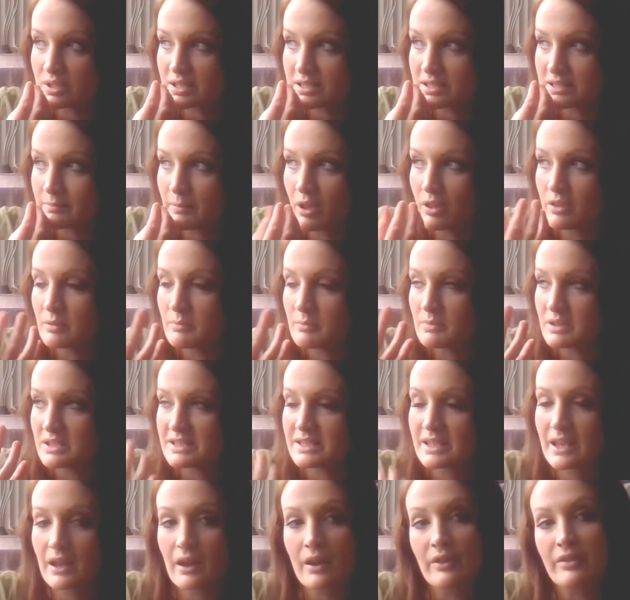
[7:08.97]
smell them and
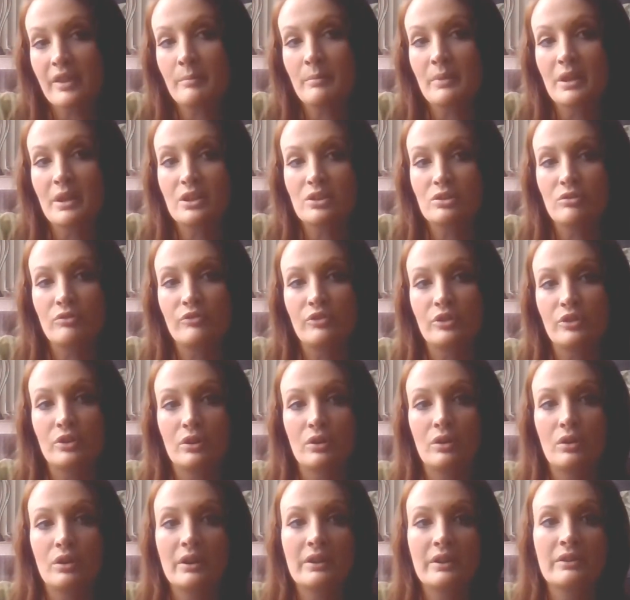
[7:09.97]
see how they make you
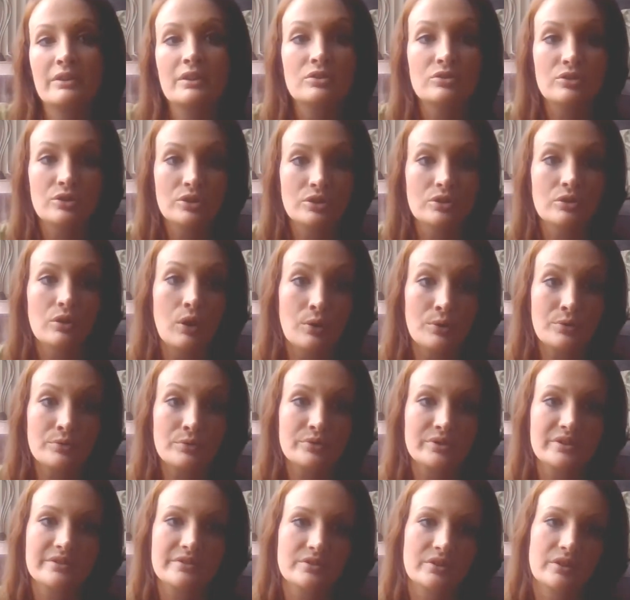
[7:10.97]
feel, and then do your own
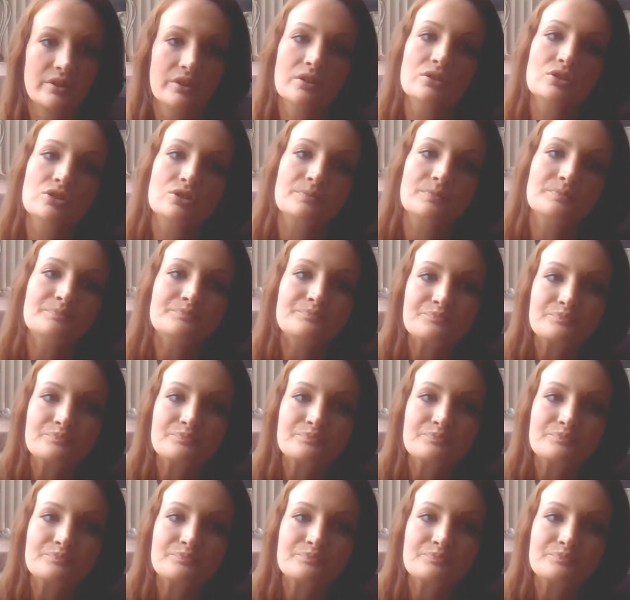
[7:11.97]
research.